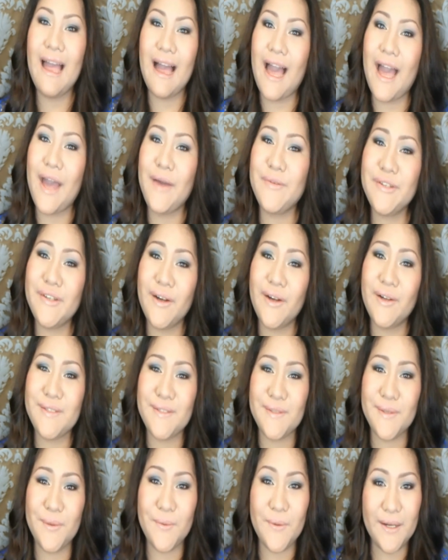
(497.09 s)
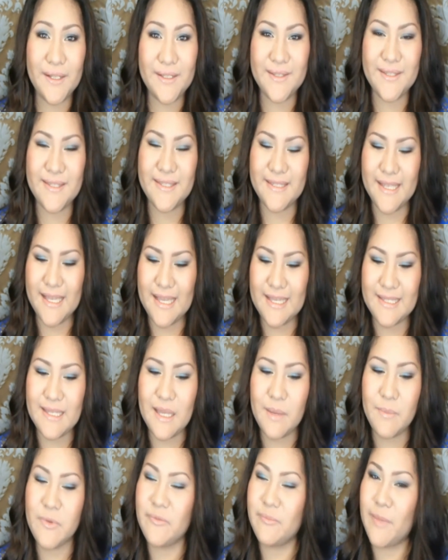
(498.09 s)
I would also want to see
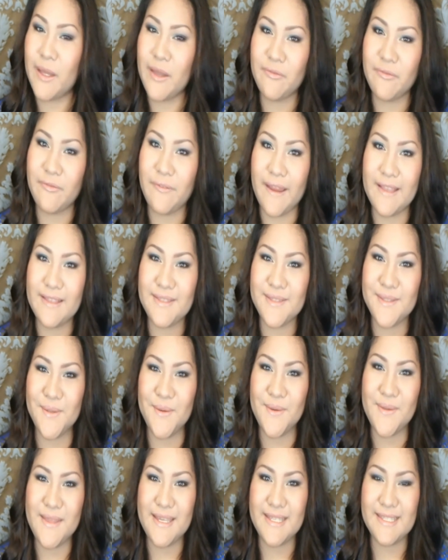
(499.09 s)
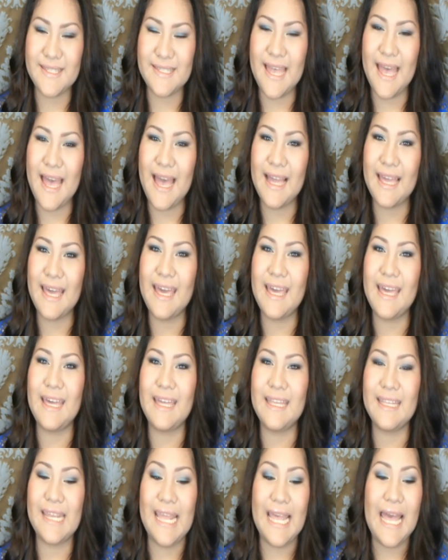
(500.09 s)
some of my friends do this tag,
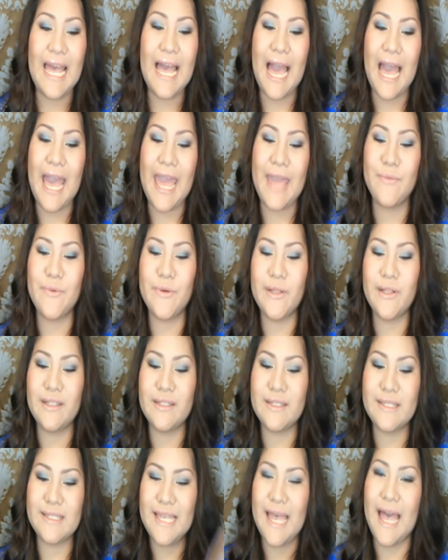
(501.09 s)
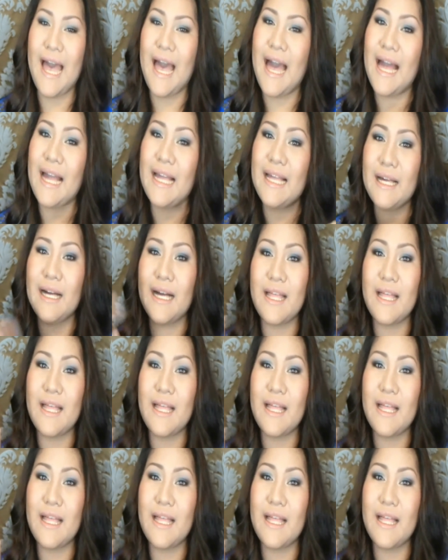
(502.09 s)
and I will tag